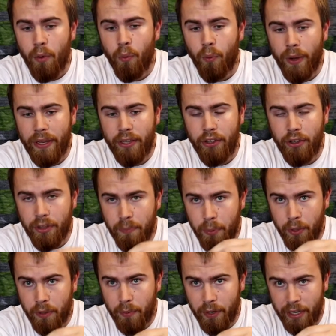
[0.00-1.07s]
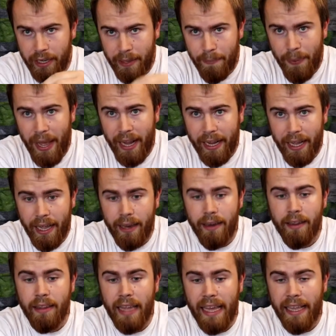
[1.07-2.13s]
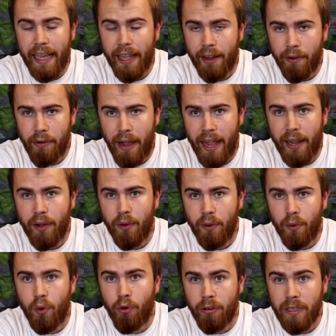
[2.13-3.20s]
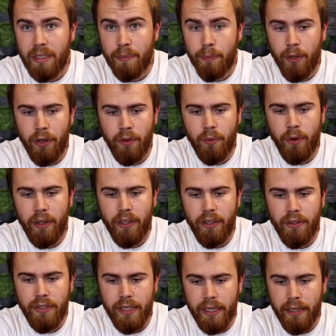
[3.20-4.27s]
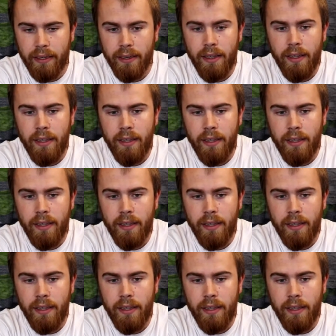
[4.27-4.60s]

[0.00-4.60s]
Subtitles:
When you put them on an impact gun, they can crack or explode while you're using it.